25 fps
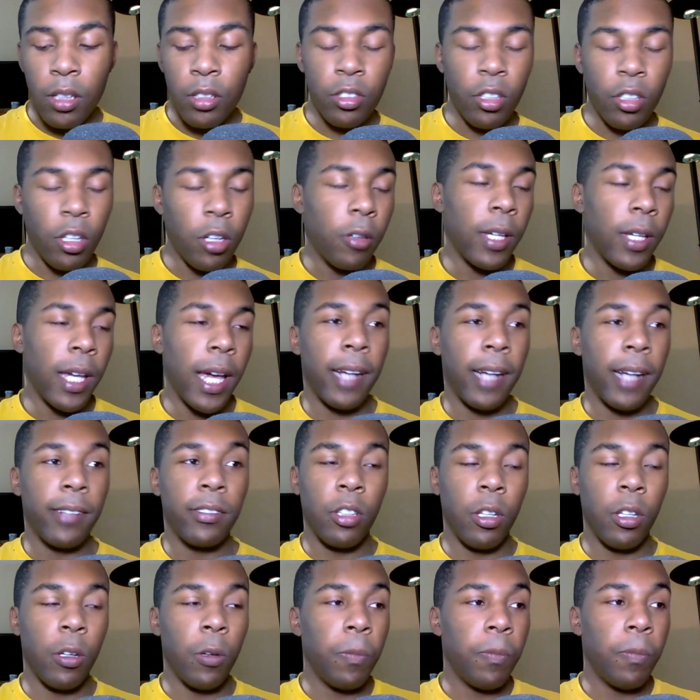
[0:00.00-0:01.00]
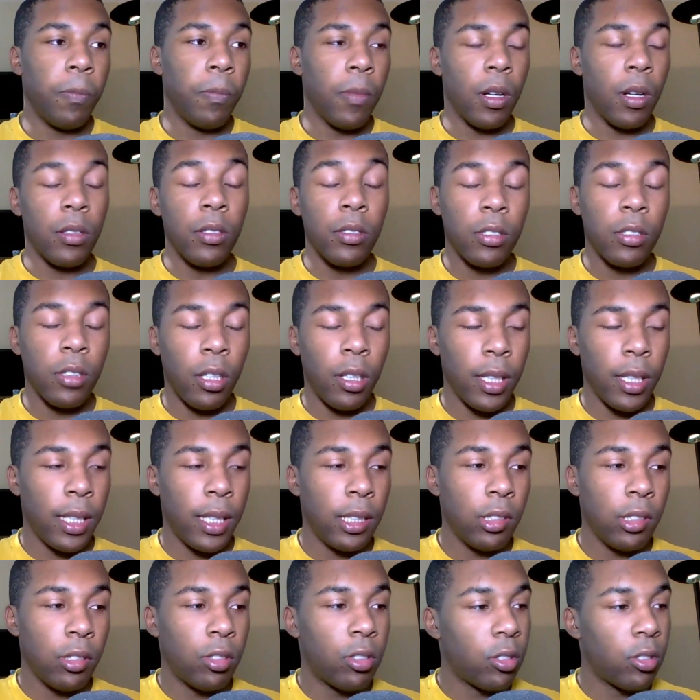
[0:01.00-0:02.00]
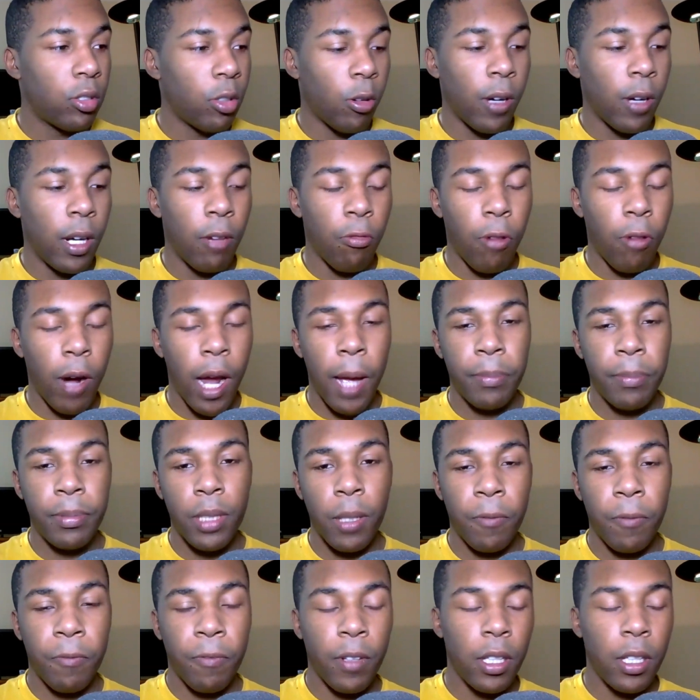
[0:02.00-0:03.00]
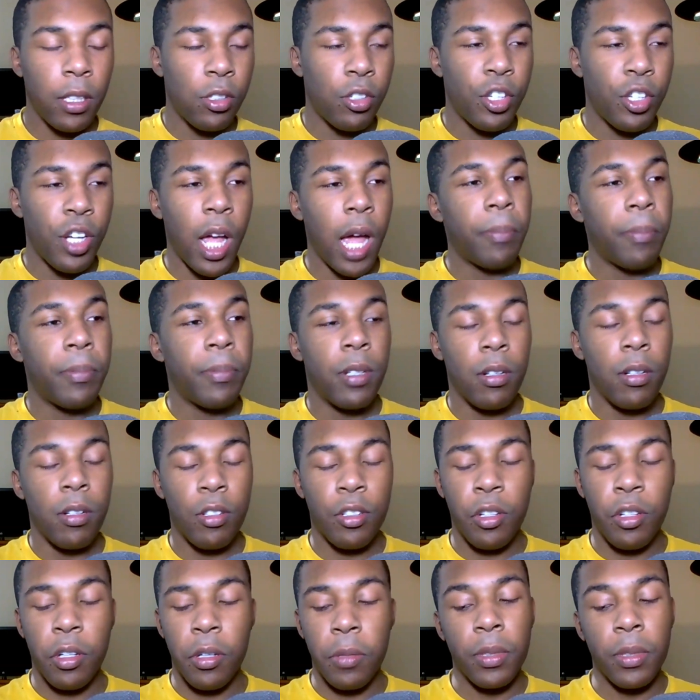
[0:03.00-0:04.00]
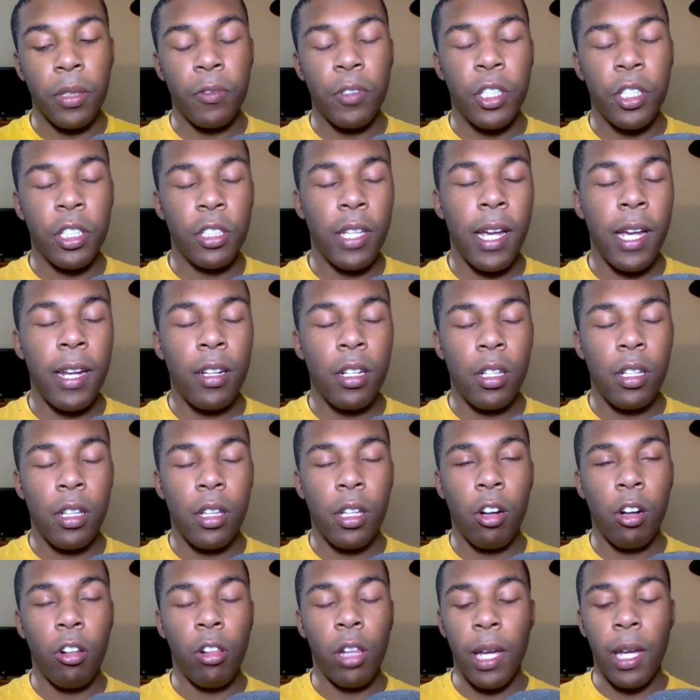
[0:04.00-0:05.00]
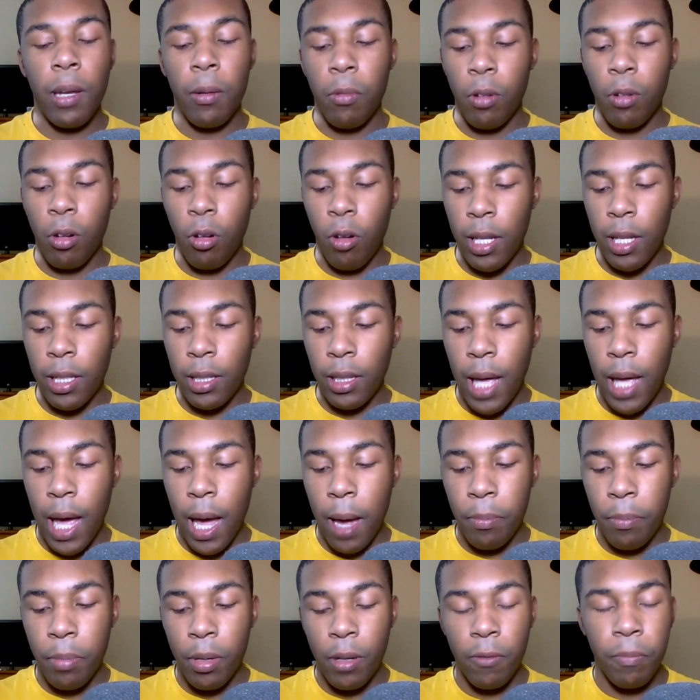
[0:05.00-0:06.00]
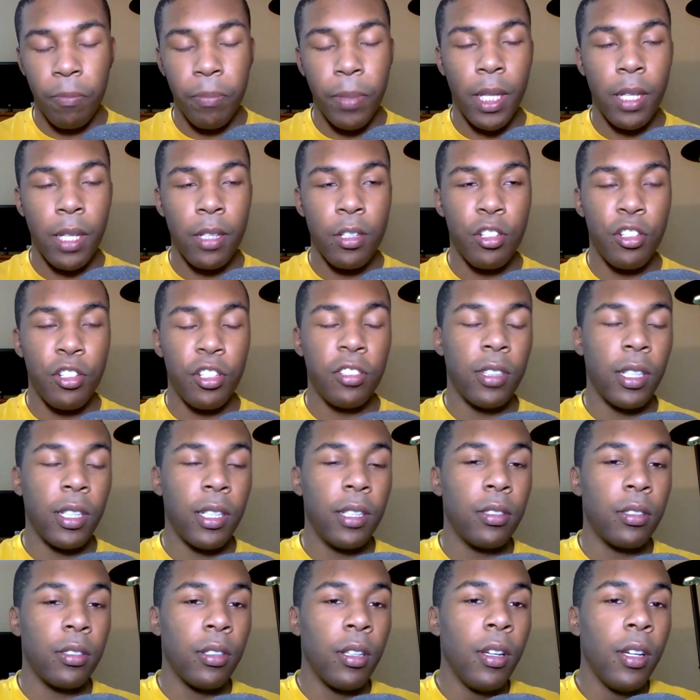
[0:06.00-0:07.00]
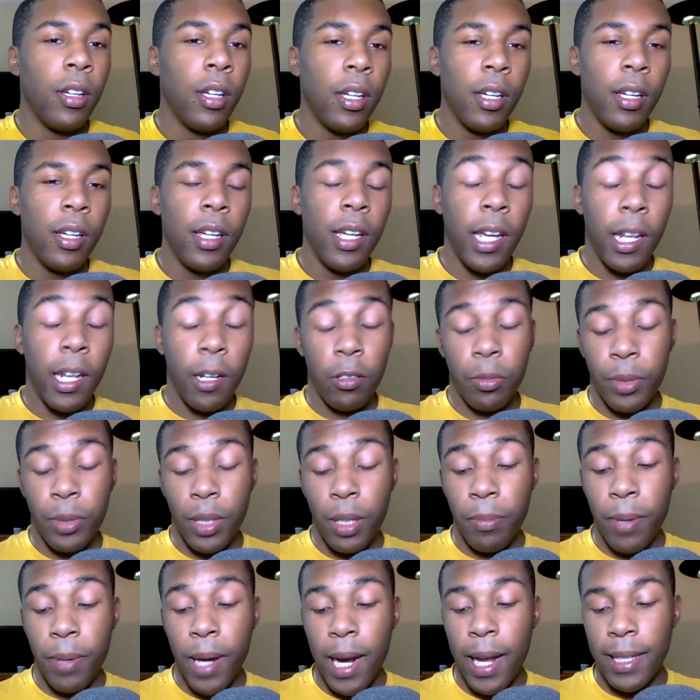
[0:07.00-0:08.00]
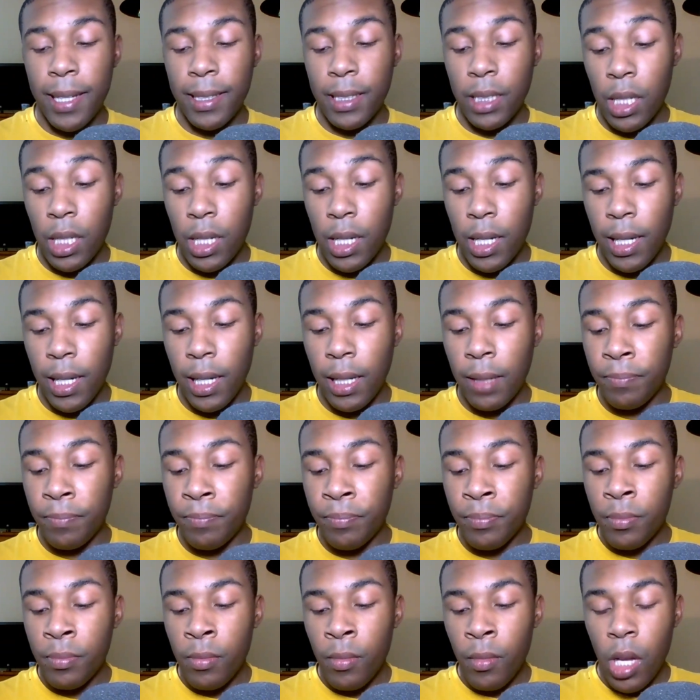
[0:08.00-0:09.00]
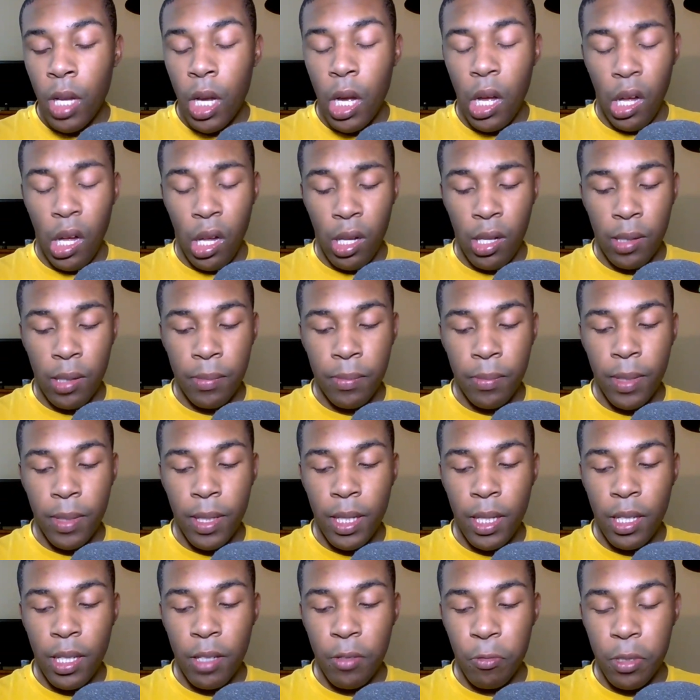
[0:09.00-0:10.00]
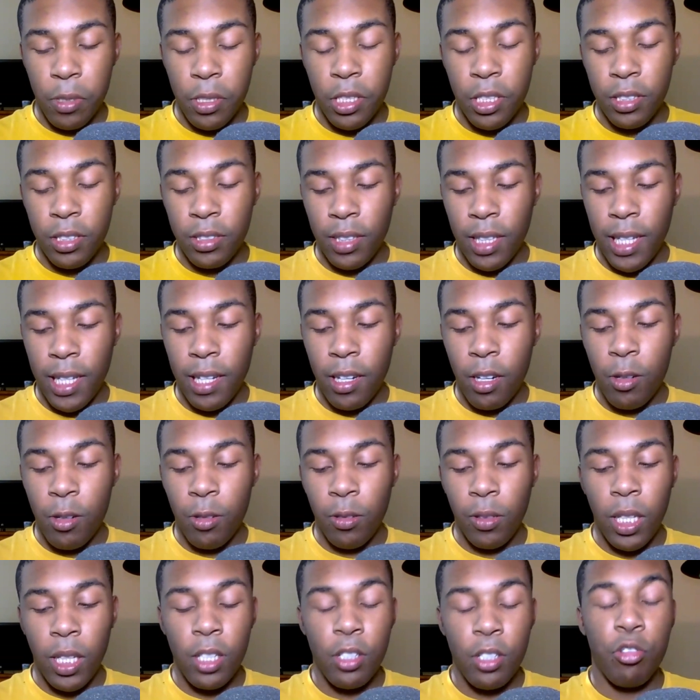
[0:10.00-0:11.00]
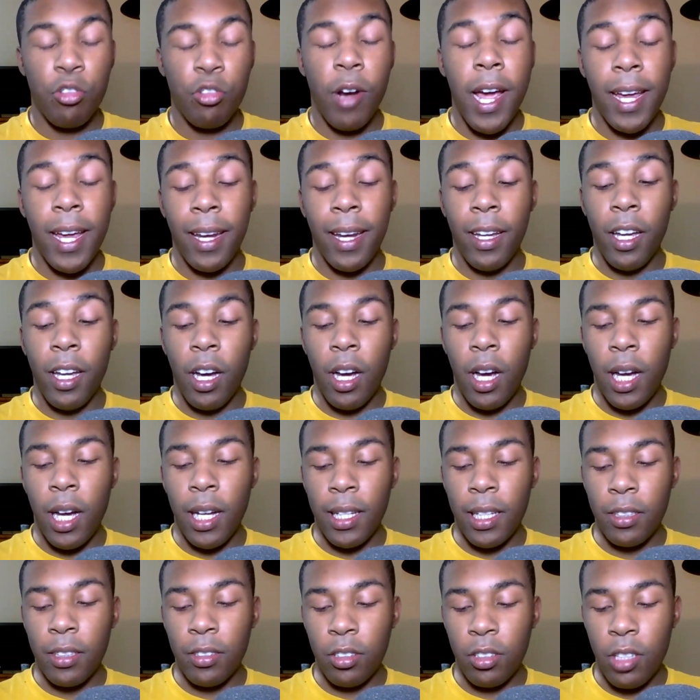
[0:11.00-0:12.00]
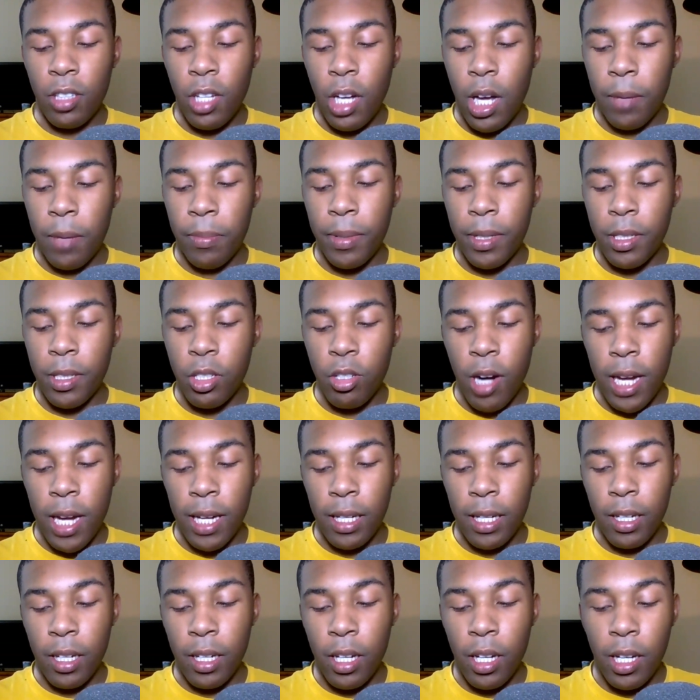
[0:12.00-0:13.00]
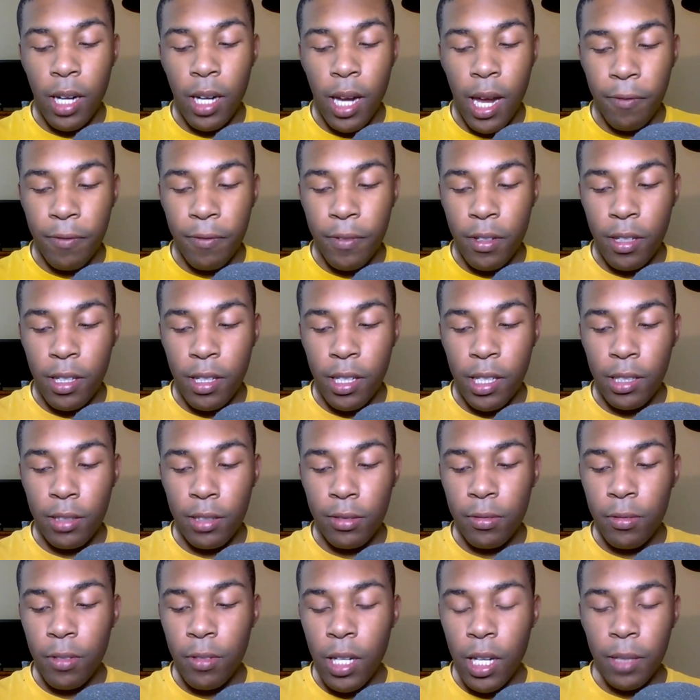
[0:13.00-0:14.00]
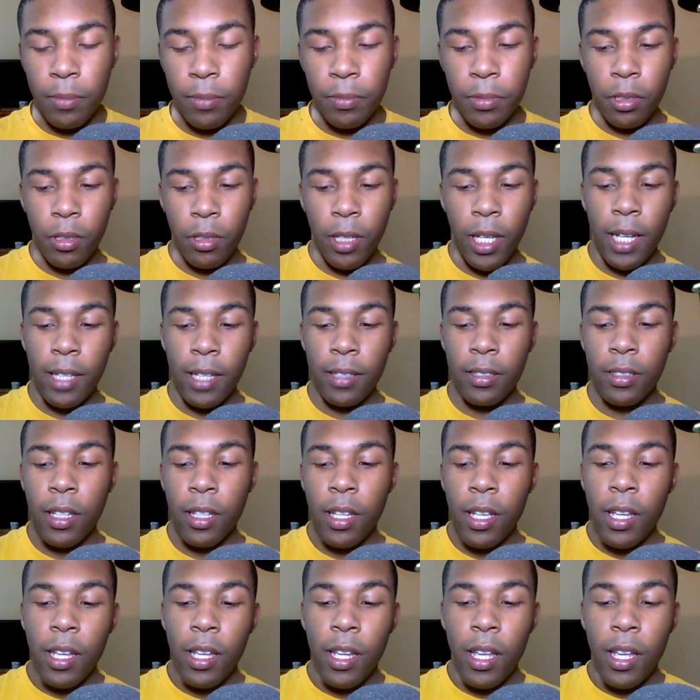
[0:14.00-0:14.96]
So yeah, so Selene's story wraps up for this chapter in terms of she's headed to the great great labyrinth because she says, and it was a pretty badass line, um, where she's like, only a dragon god can stop a dragon god after all. Um, so yes.